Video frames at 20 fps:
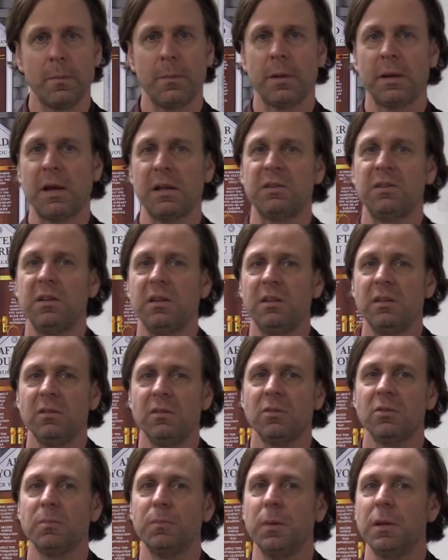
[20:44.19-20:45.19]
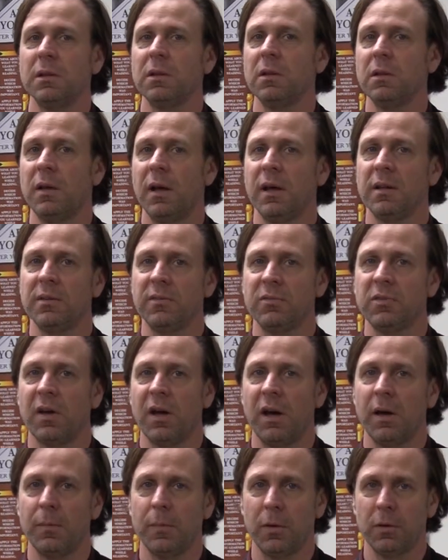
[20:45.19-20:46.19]
but I didn't spend a lot of
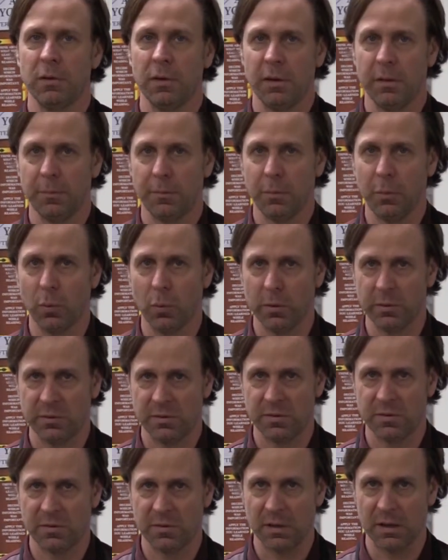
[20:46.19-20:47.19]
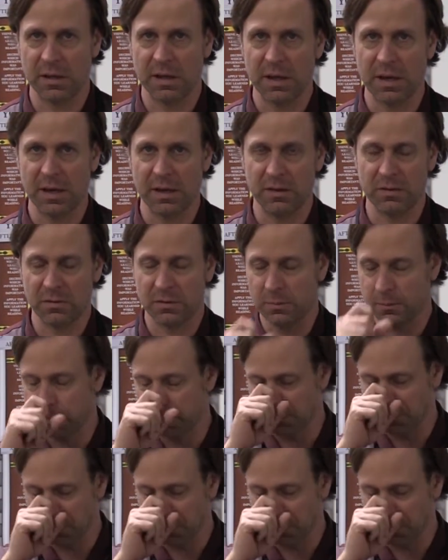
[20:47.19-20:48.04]
time on the importance of the case.